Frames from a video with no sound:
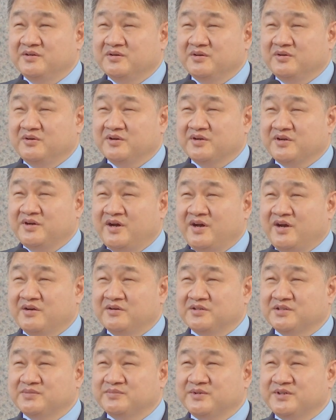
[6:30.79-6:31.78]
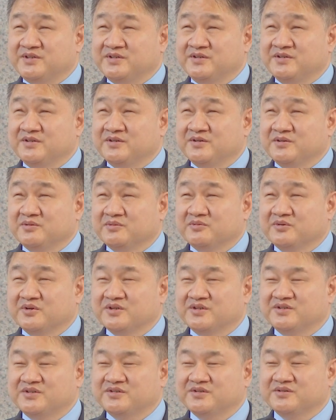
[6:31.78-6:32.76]
or a congressman were
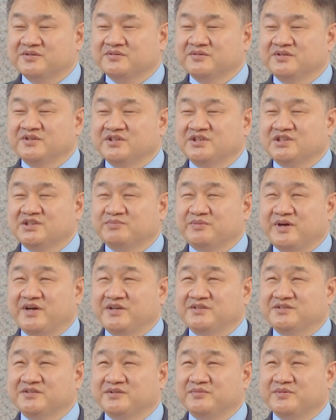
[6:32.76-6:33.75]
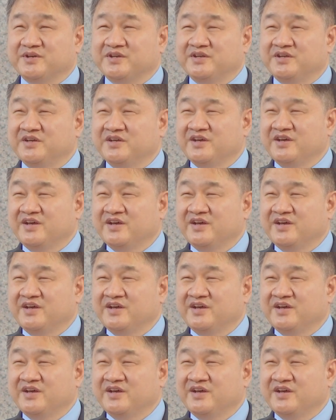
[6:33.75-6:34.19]
to sponsor me,